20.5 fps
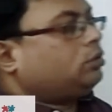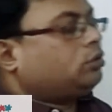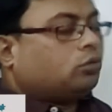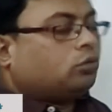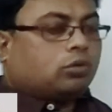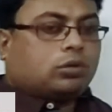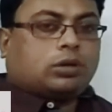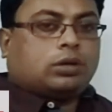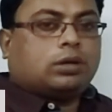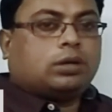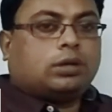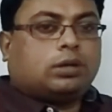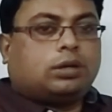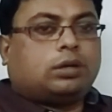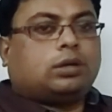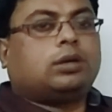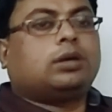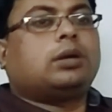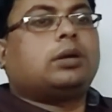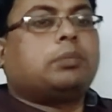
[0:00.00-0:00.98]

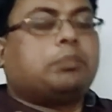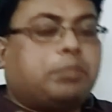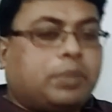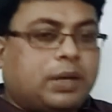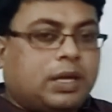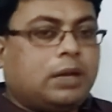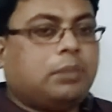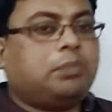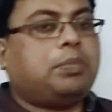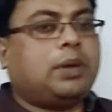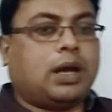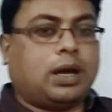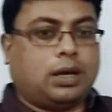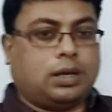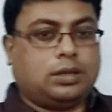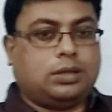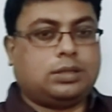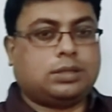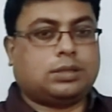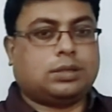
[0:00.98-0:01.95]
took pea
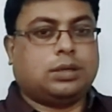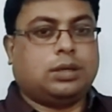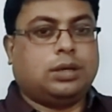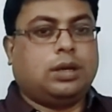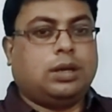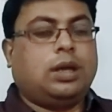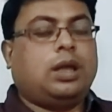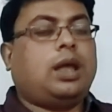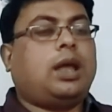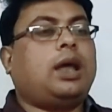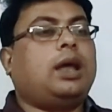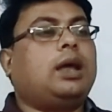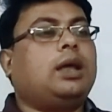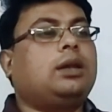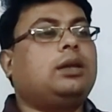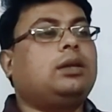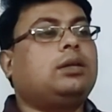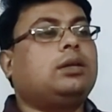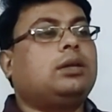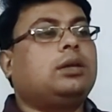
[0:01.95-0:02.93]
plants
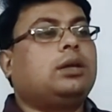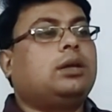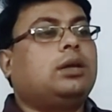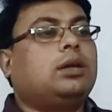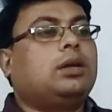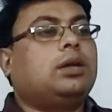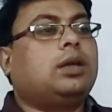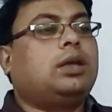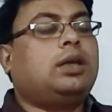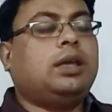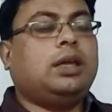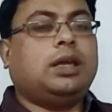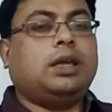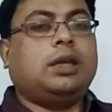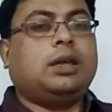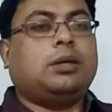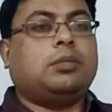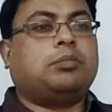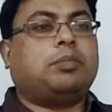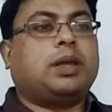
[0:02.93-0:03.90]
and
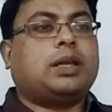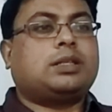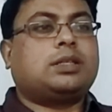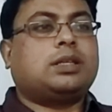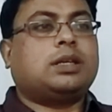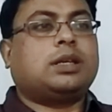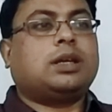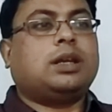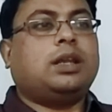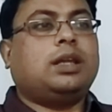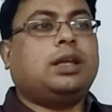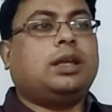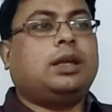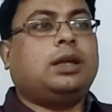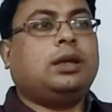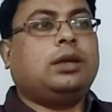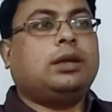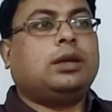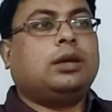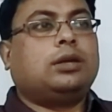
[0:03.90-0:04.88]
he
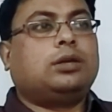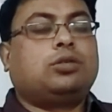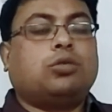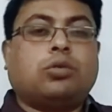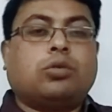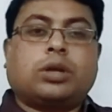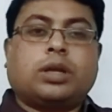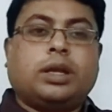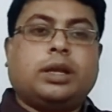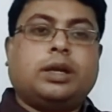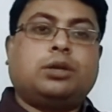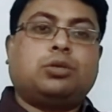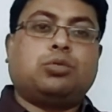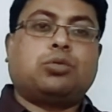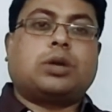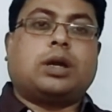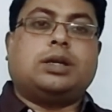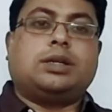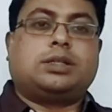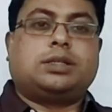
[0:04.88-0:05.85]
basically took
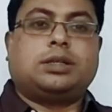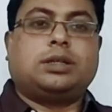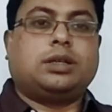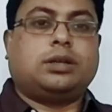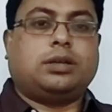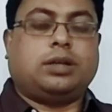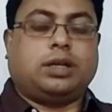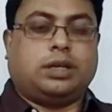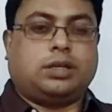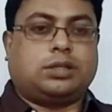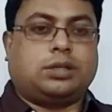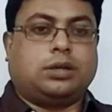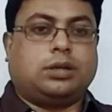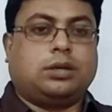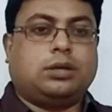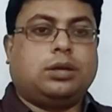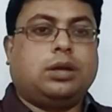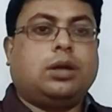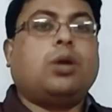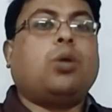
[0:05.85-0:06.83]
into
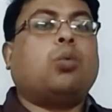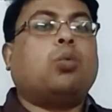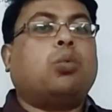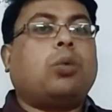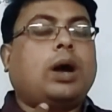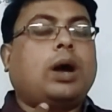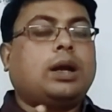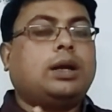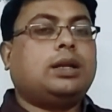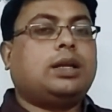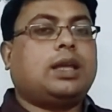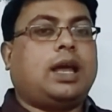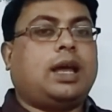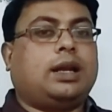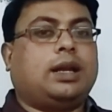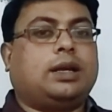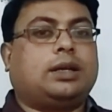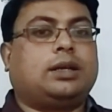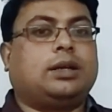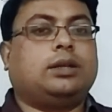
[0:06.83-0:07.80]
consideration one
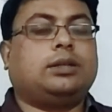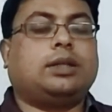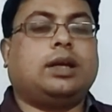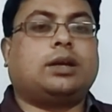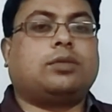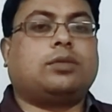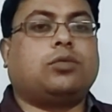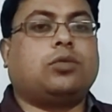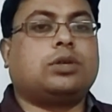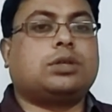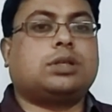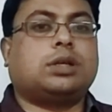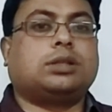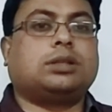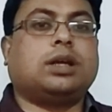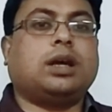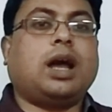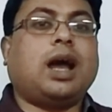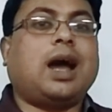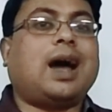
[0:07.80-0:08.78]
character, that was
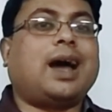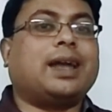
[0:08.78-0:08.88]
the